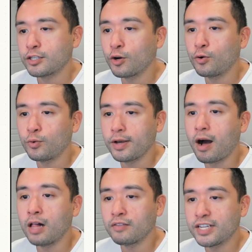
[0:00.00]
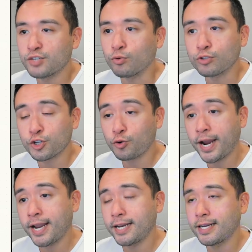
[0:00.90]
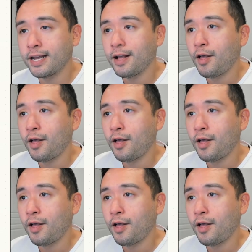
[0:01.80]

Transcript: So all of this will train